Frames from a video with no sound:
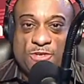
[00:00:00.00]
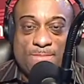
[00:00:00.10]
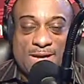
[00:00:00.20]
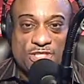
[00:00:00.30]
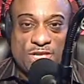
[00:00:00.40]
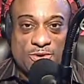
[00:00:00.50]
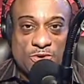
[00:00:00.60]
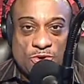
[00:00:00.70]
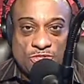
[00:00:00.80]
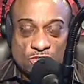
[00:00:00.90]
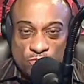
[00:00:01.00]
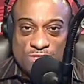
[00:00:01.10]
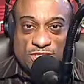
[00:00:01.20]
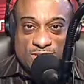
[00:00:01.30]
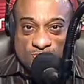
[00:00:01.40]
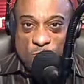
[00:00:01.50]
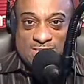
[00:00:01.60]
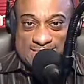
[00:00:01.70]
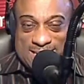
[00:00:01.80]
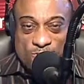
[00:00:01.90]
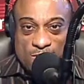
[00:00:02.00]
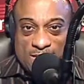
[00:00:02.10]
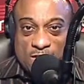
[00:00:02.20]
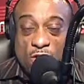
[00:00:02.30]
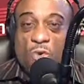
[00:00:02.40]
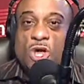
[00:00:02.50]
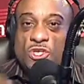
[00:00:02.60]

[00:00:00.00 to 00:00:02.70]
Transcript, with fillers: to my channel called Trusted Voice in Radio.